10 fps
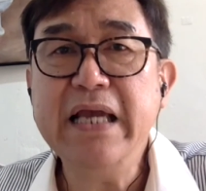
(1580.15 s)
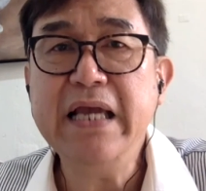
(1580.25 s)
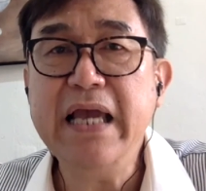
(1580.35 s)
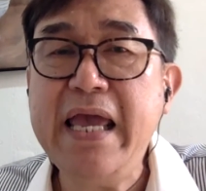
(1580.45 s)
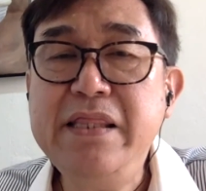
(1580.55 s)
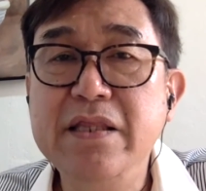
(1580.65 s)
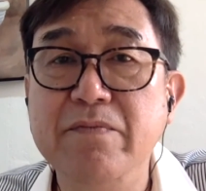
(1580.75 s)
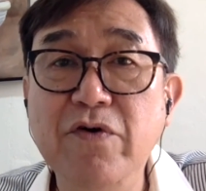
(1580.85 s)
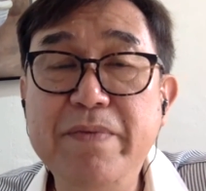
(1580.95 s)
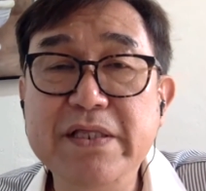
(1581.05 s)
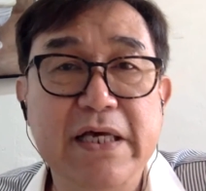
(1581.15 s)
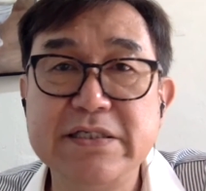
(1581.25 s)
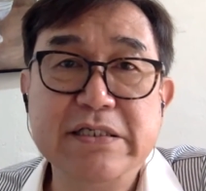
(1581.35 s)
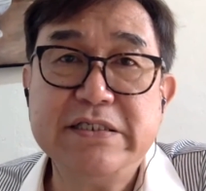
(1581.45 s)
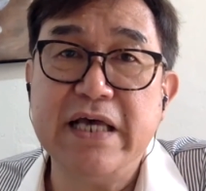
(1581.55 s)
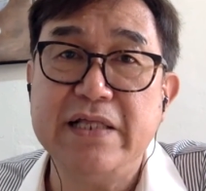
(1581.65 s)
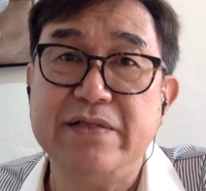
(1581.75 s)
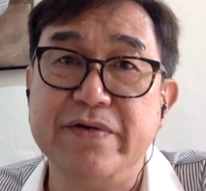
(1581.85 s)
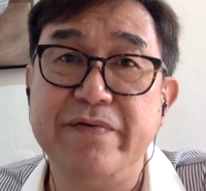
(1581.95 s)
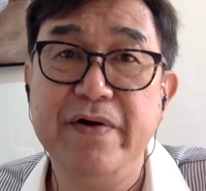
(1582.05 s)
And the movement doesn't start
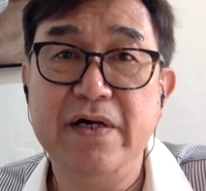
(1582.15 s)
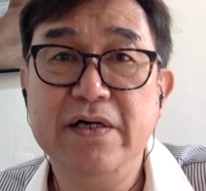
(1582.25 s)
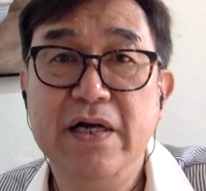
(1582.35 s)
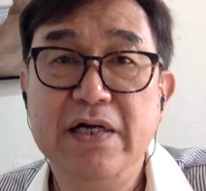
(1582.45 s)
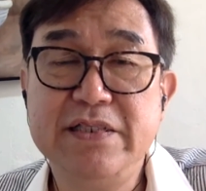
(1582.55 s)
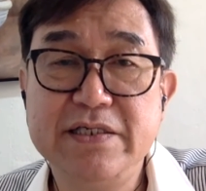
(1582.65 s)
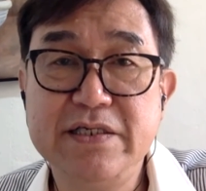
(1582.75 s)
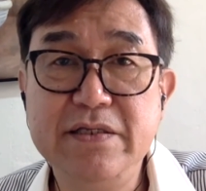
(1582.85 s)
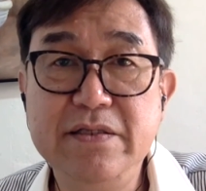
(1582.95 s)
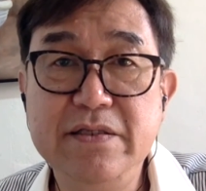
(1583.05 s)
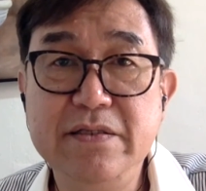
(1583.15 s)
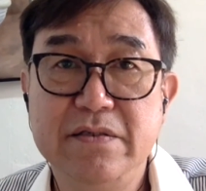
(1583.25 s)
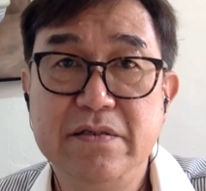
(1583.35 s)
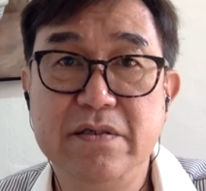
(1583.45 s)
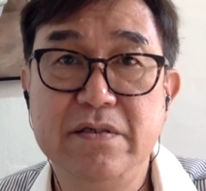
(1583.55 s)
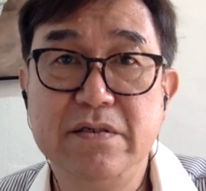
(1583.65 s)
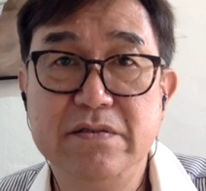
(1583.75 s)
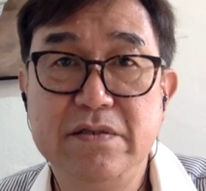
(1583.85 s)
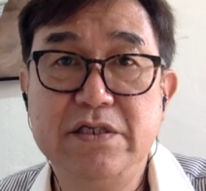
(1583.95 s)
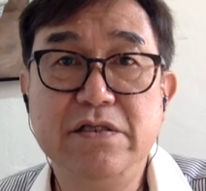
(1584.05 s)
with,
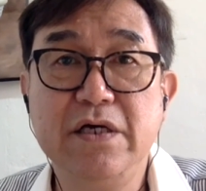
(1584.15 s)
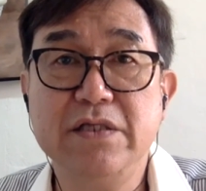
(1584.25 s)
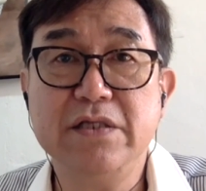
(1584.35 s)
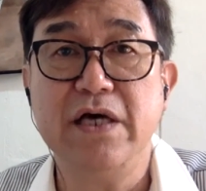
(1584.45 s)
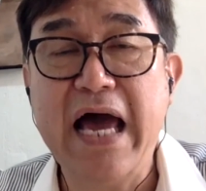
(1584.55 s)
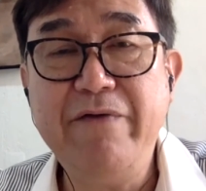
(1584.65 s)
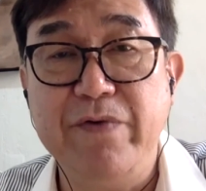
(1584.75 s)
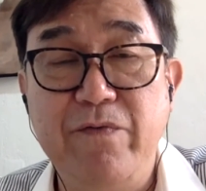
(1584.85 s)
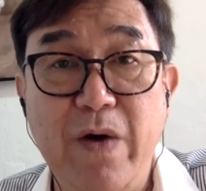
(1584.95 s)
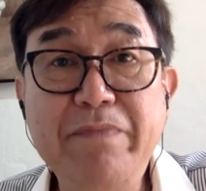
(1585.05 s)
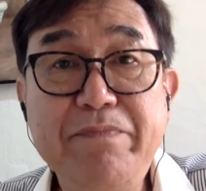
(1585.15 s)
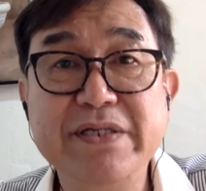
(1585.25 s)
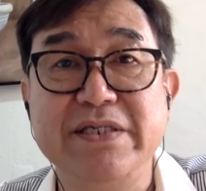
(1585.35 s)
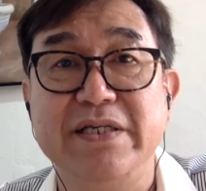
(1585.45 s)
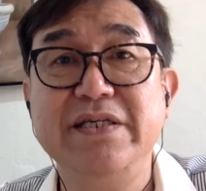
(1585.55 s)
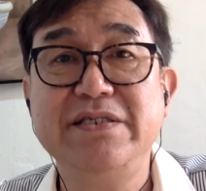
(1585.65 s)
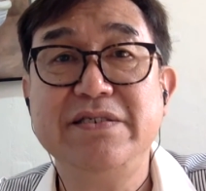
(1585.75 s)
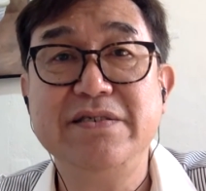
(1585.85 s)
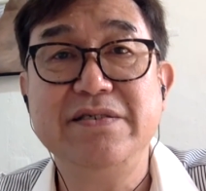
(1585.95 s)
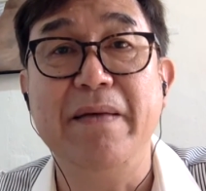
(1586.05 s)
it's not alive with one person.
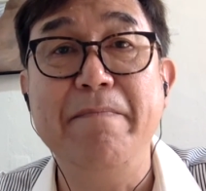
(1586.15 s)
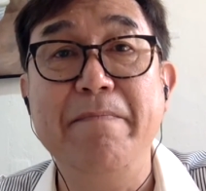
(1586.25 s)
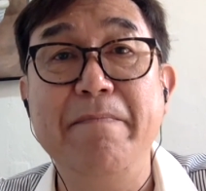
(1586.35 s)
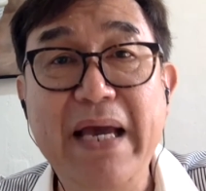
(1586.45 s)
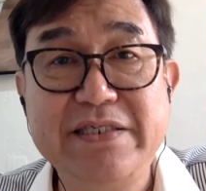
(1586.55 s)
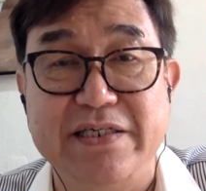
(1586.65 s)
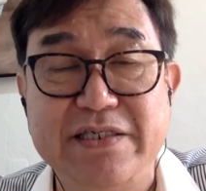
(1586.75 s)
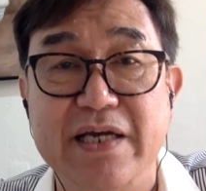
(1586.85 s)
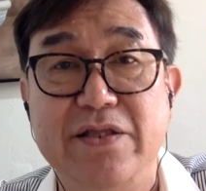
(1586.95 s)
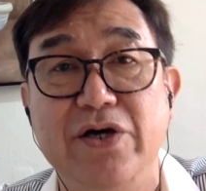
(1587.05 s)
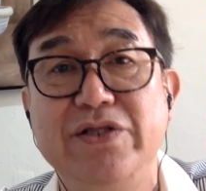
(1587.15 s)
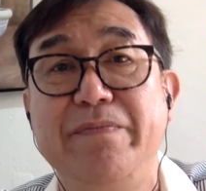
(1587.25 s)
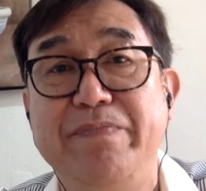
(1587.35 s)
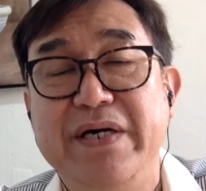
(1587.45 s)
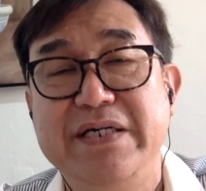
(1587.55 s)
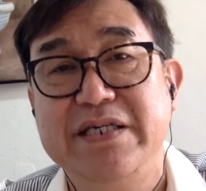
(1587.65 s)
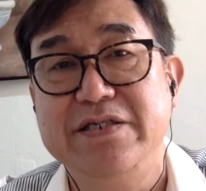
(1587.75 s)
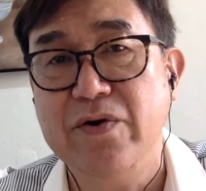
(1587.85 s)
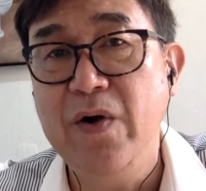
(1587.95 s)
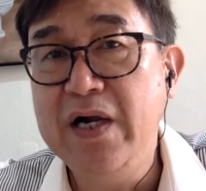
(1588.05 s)
It's the message and not the
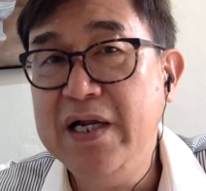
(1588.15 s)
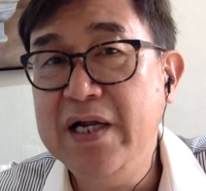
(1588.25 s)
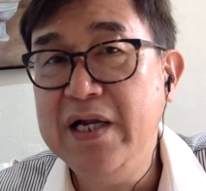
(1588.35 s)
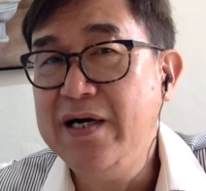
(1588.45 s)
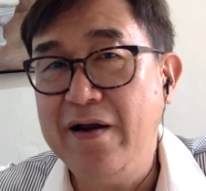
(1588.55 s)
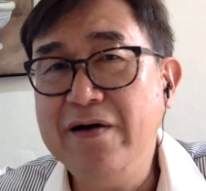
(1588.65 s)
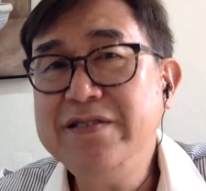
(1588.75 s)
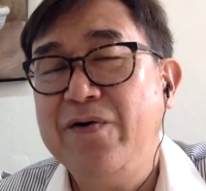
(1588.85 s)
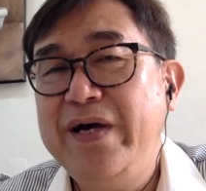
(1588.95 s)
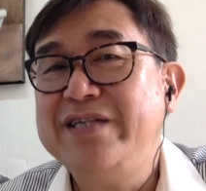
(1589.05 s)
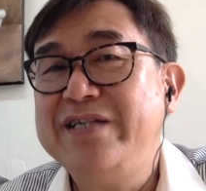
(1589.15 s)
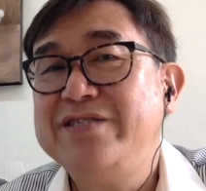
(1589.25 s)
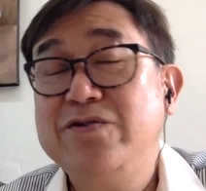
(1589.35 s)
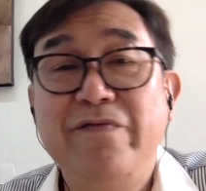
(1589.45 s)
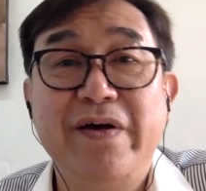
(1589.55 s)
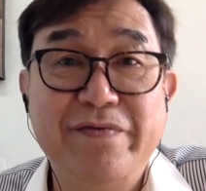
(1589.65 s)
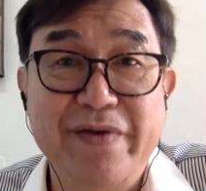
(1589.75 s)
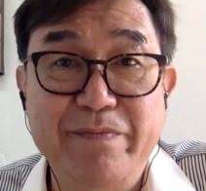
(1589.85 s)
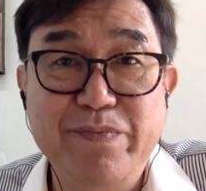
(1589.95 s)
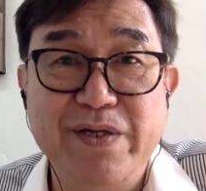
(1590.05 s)
person. So along the way, it's also very,
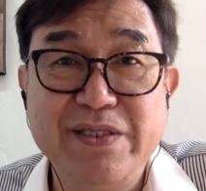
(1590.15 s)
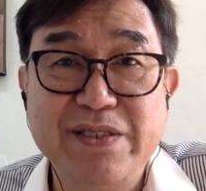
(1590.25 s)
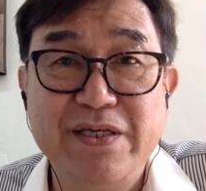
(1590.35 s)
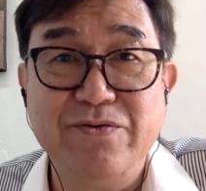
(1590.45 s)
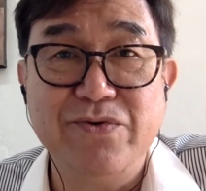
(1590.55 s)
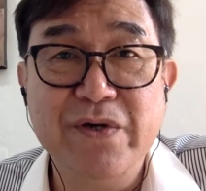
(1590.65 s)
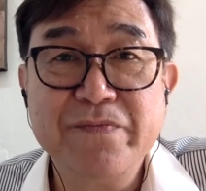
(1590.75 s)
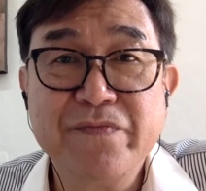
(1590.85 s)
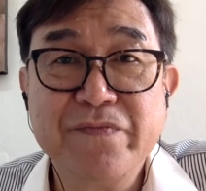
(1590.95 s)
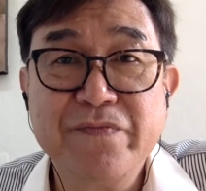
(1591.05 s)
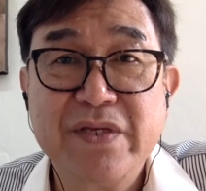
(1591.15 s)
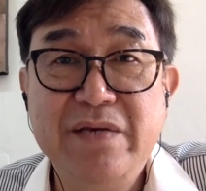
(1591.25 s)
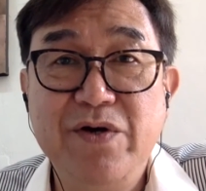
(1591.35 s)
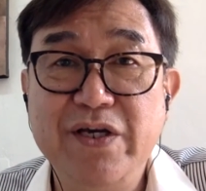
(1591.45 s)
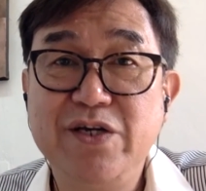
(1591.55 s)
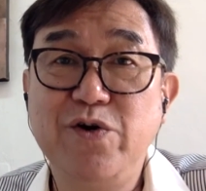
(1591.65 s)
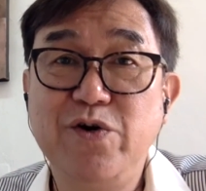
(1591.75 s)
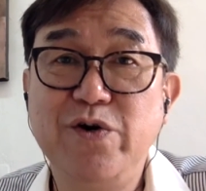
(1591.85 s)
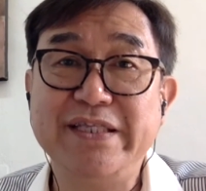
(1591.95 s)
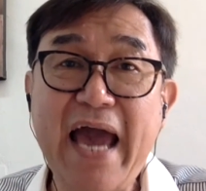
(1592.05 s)
very important to keep your ego
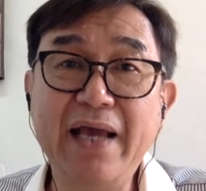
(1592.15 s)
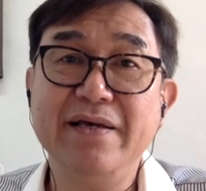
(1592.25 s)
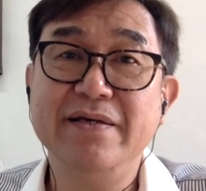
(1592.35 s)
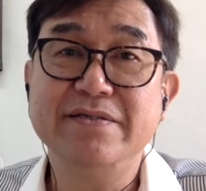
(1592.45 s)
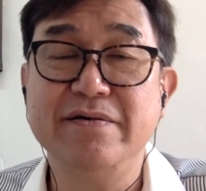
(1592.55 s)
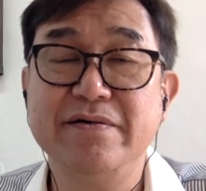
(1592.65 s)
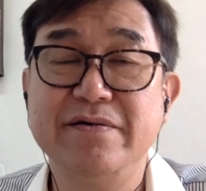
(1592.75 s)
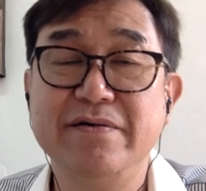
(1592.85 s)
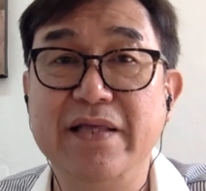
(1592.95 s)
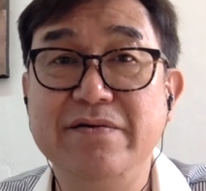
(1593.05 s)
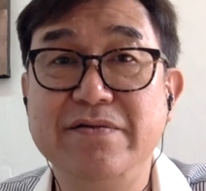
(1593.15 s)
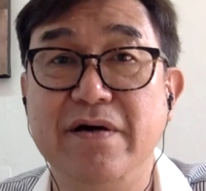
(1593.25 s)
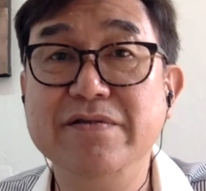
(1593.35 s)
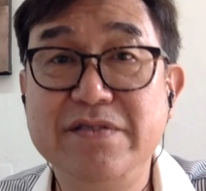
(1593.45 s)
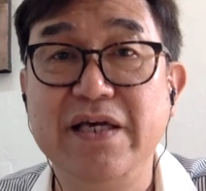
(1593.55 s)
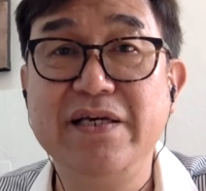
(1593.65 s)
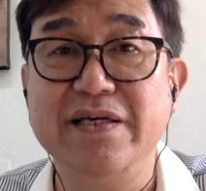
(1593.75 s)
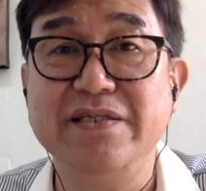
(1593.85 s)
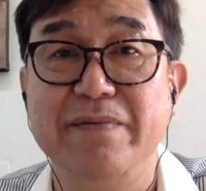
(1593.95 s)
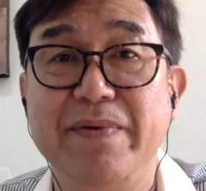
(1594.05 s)
intact so that you don't
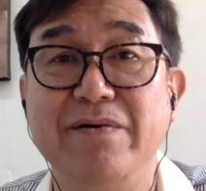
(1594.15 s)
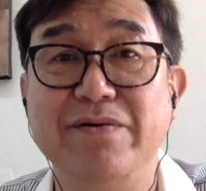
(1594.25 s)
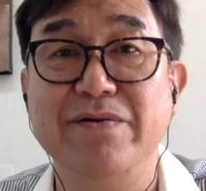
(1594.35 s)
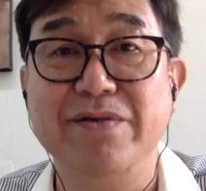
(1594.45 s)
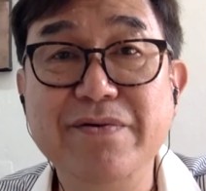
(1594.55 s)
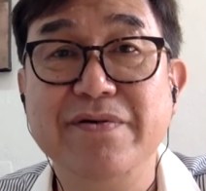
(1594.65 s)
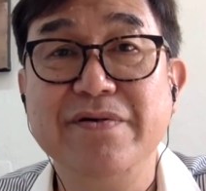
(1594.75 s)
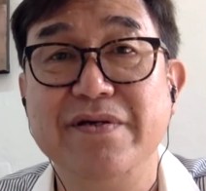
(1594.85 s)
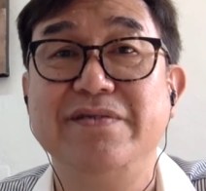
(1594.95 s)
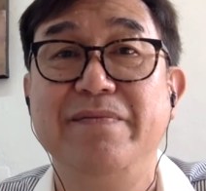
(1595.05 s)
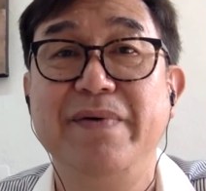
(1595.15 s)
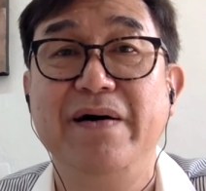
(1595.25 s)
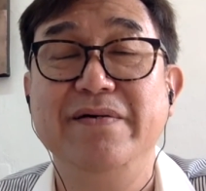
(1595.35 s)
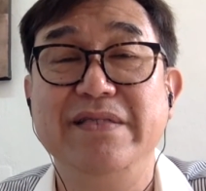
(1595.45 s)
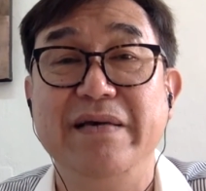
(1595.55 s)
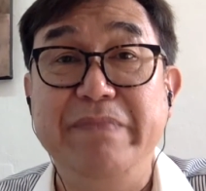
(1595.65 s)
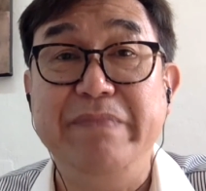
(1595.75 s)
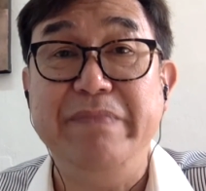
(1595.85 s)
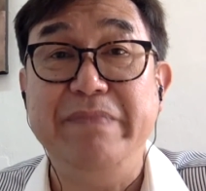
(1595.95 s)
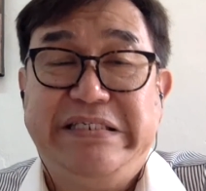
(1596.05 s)
think it's about you, it's about the
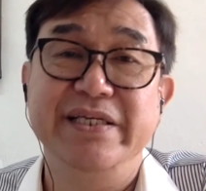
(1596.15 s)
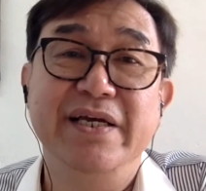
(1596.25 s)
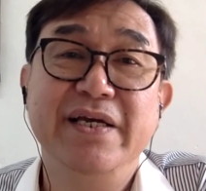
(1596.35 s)
mission.